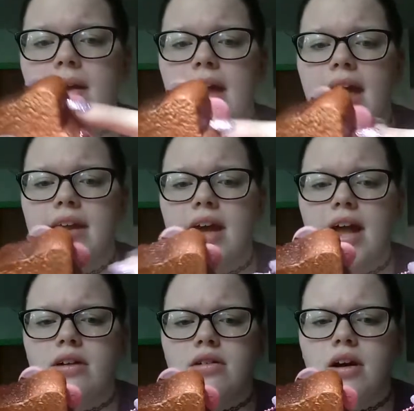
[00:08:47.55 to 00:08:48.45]
And
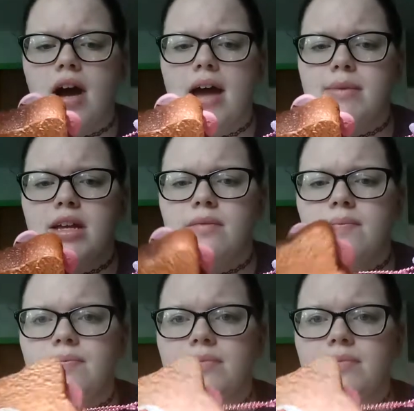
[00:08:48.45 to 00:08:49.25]
I don't know, I mean,